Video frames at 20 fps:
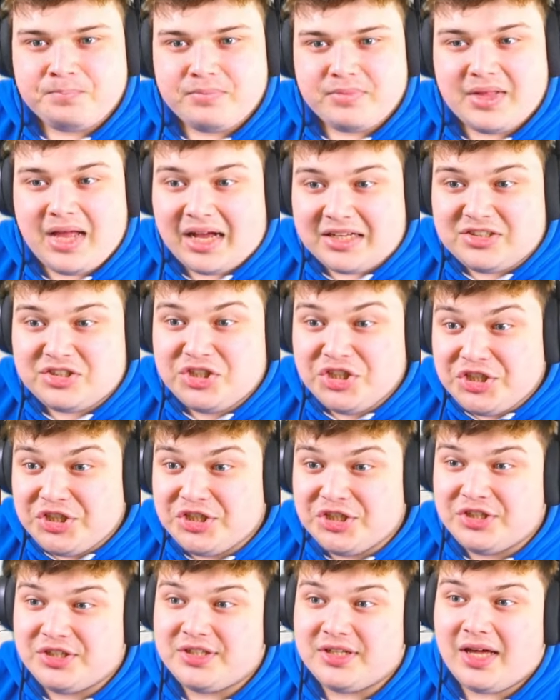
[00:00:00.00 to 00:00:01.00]
That's
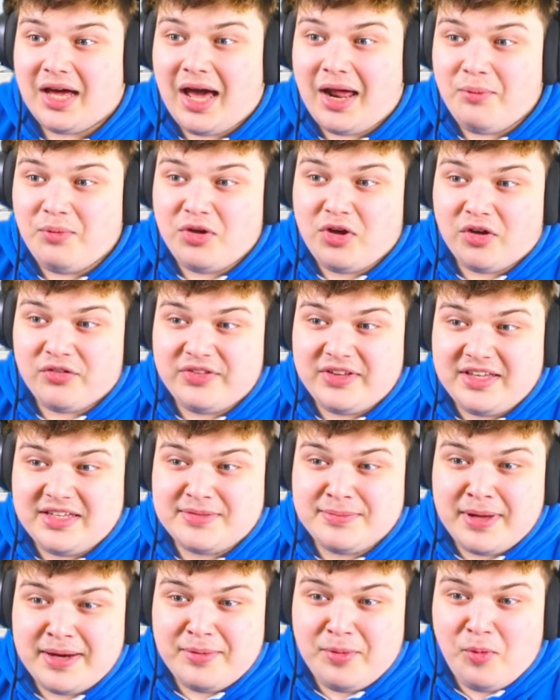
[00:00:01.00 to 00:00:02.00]
good. And we got these
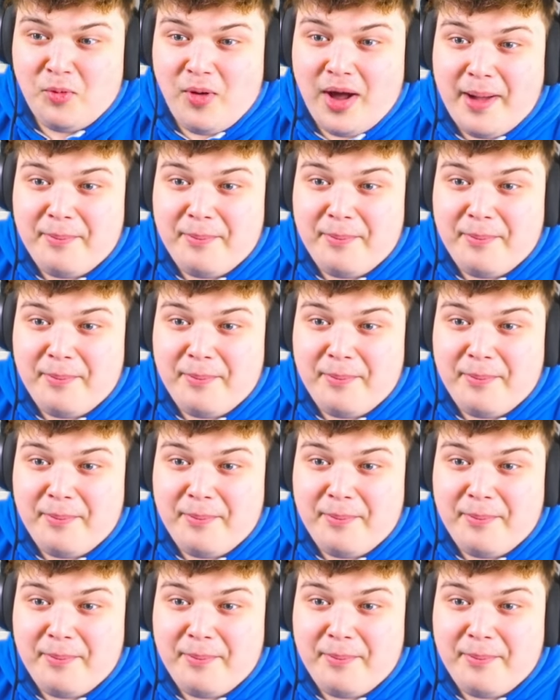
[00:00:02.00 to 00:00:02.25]
minimal wear.